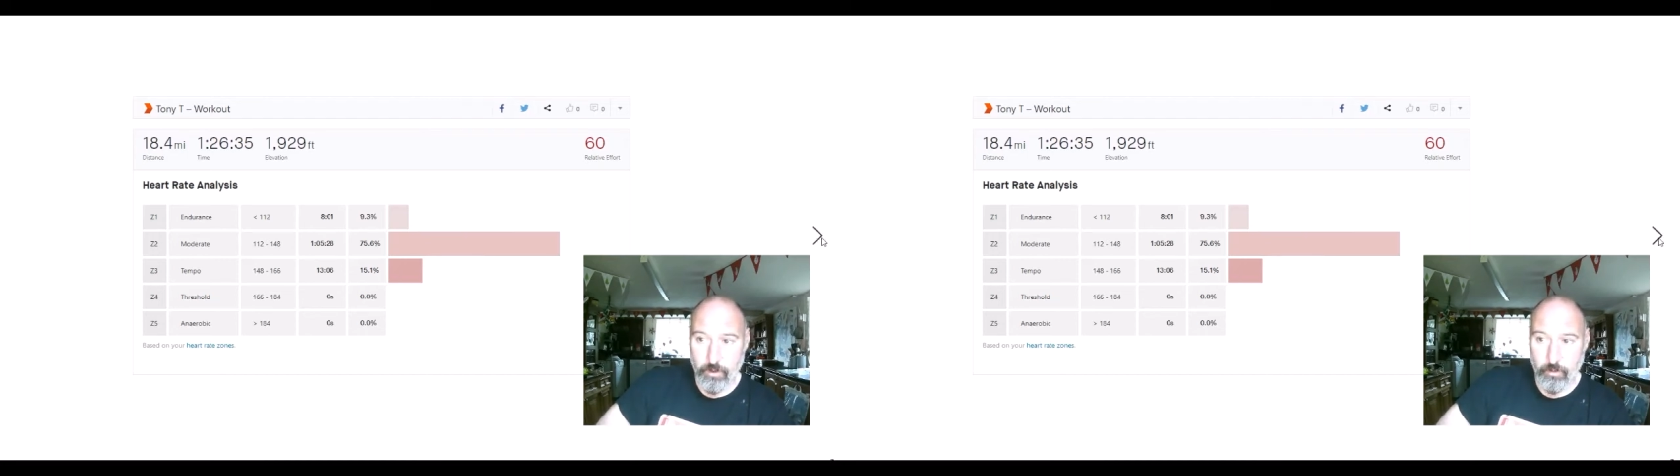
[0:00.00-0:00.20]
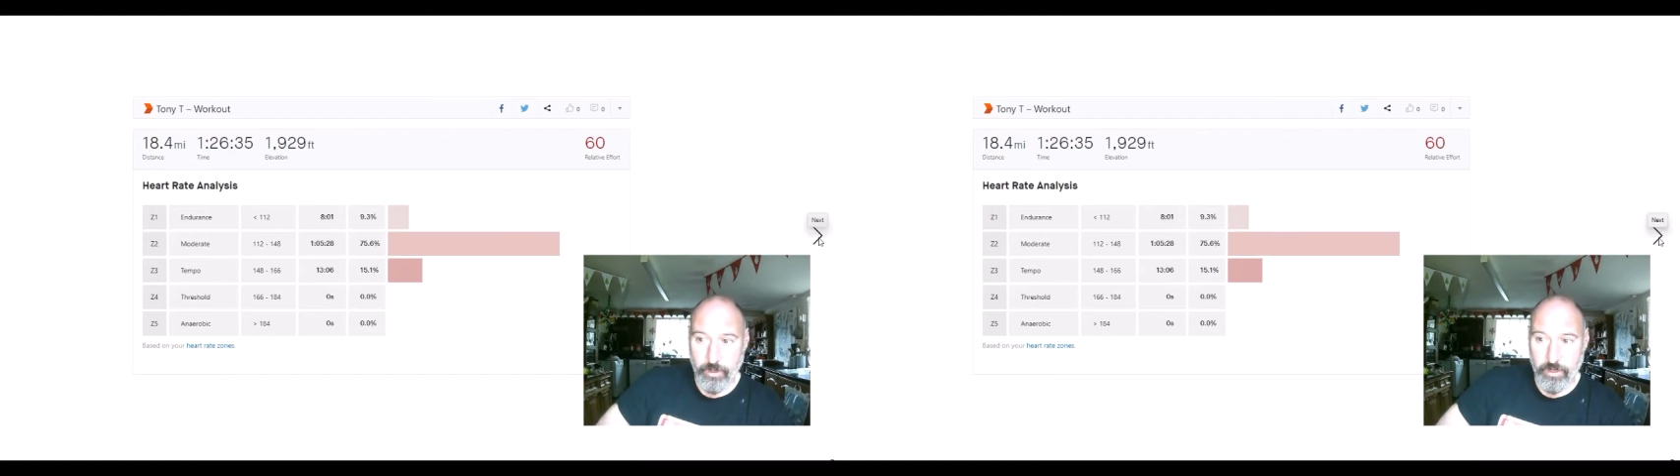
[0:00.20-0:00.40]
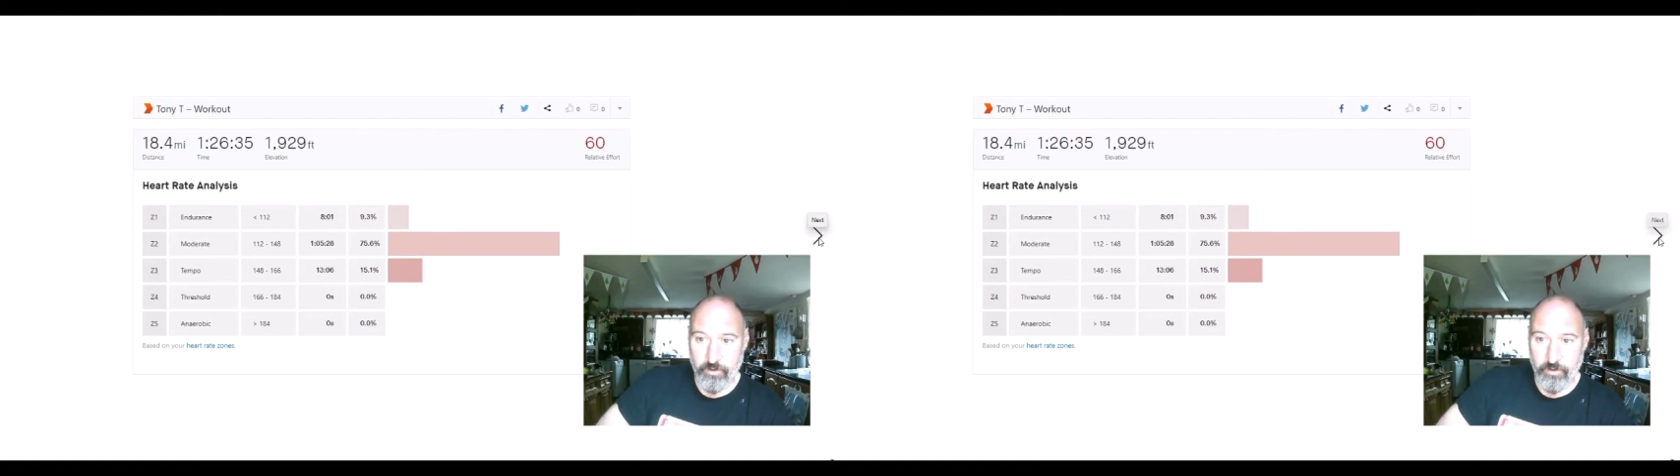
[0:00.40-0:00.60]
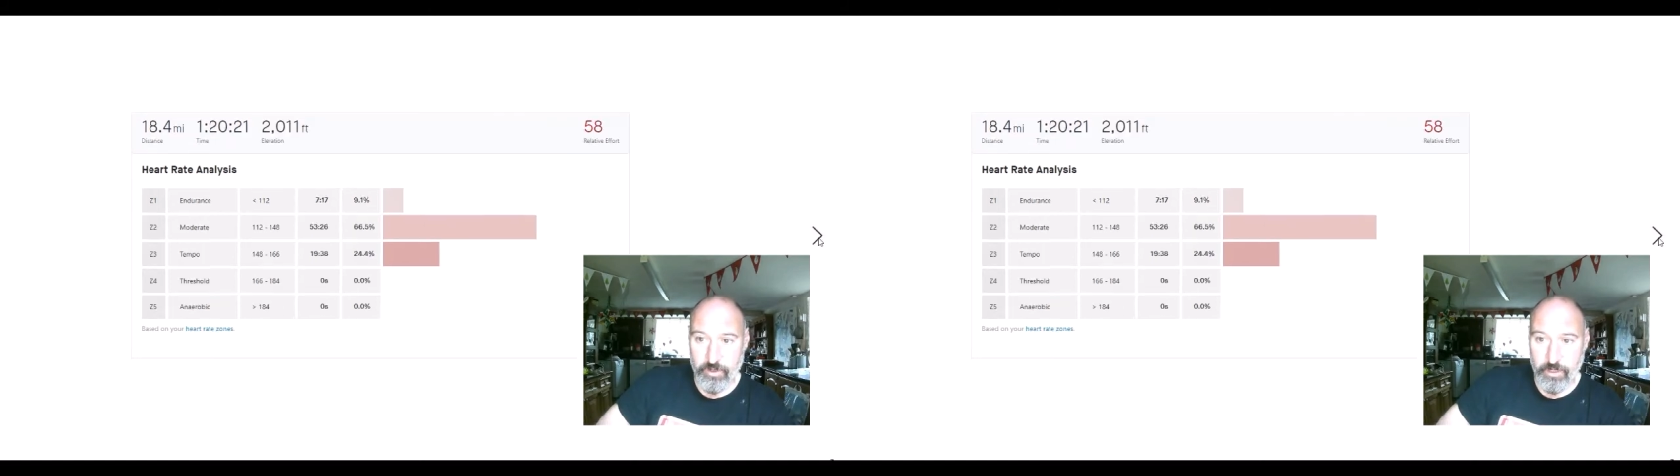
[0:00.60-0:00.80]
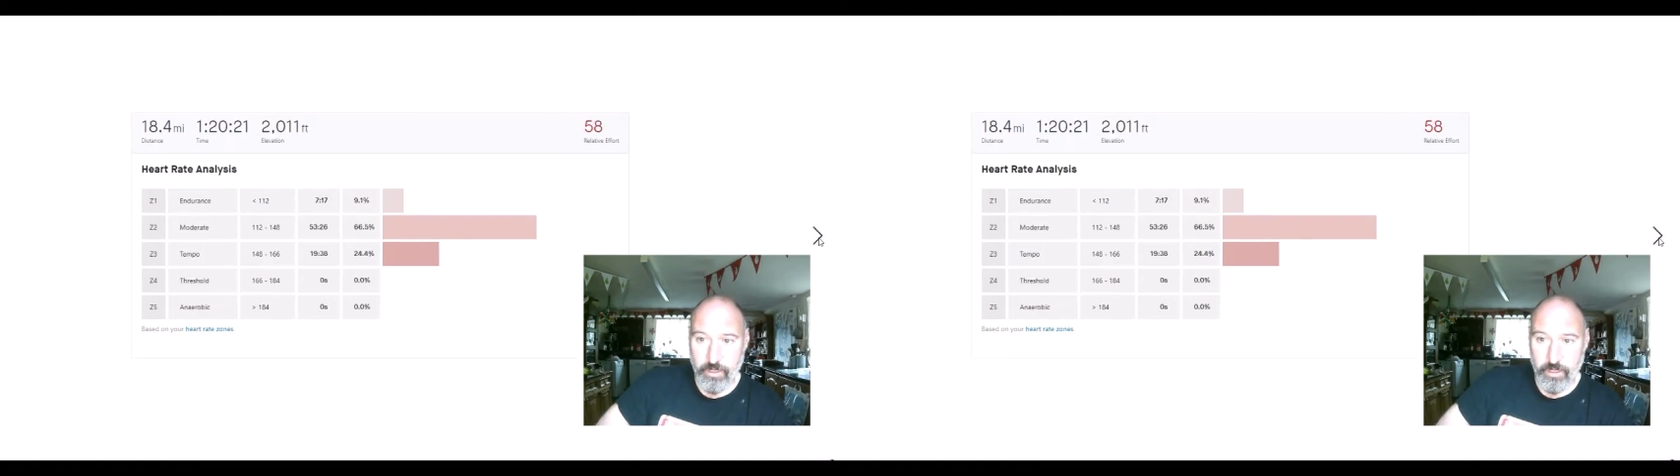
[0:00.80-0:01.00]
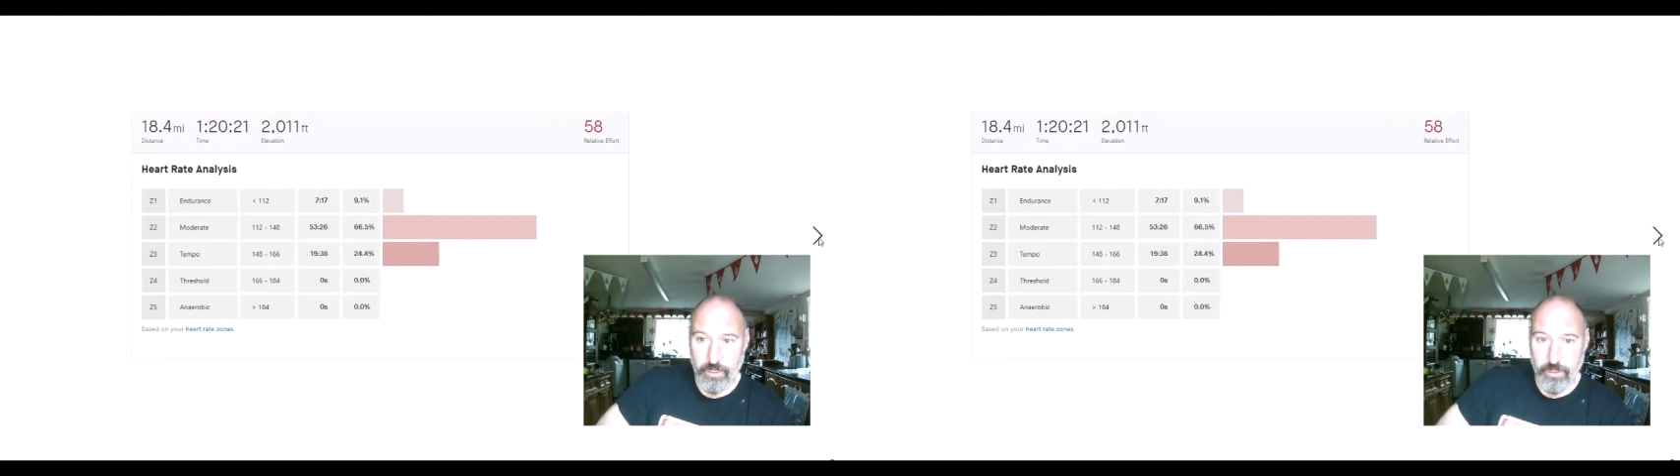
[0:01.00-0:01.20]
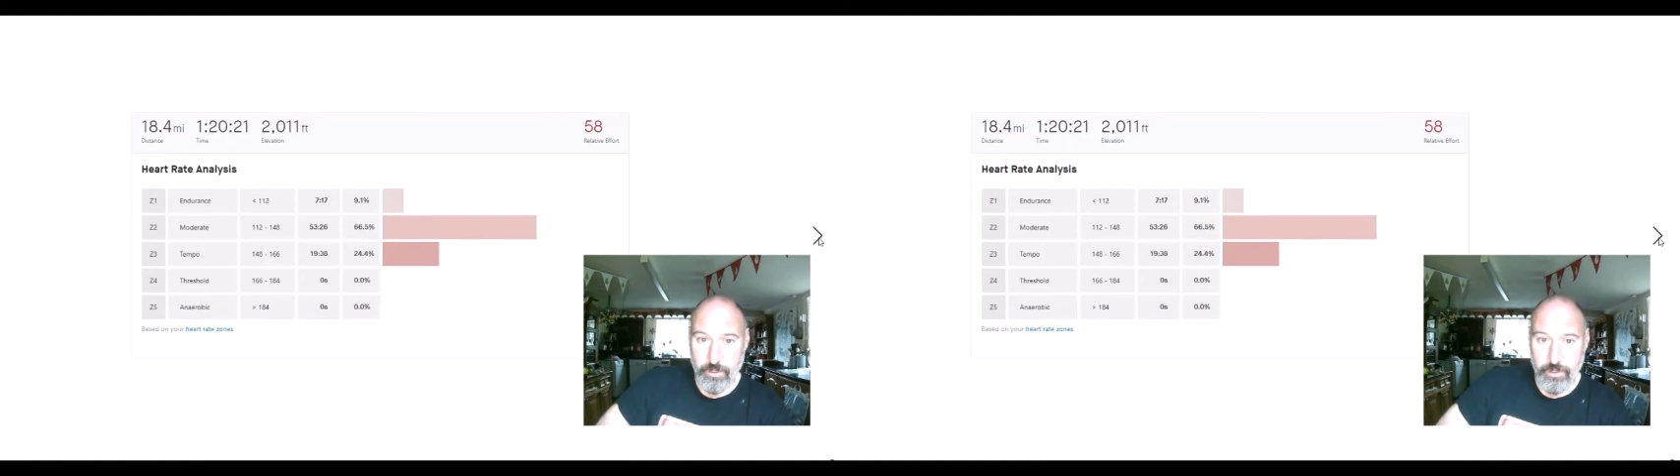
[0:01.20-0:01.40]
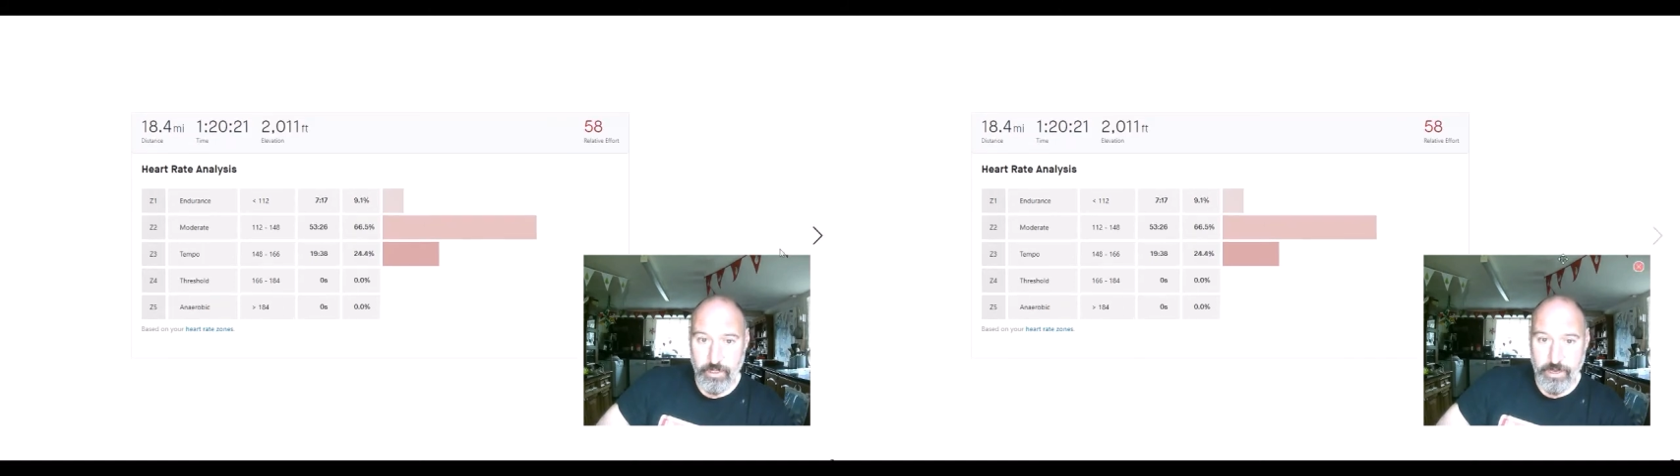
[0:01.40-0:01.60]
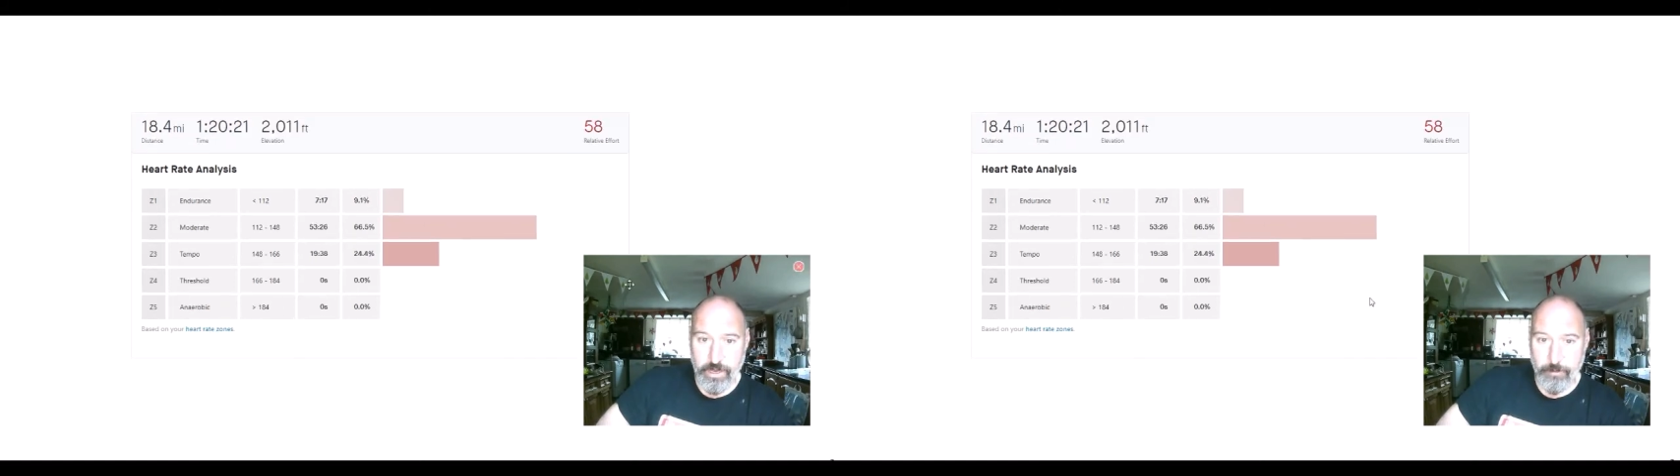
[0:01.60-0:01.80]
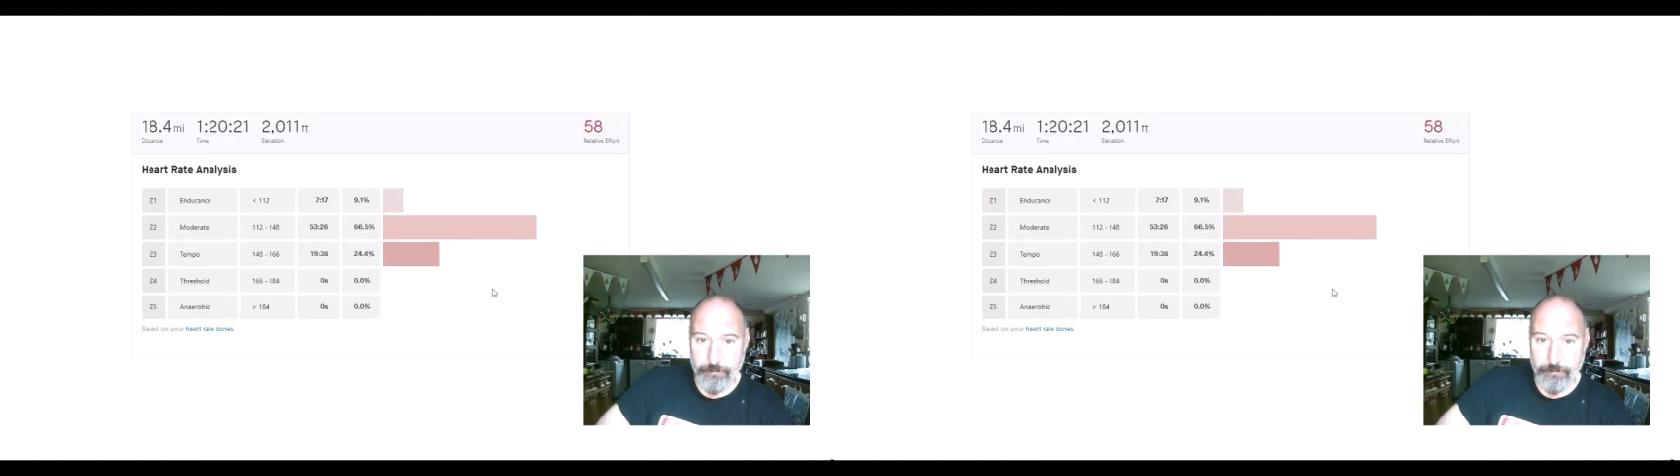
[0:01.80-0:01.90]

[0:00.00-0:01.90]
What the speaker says: which is here,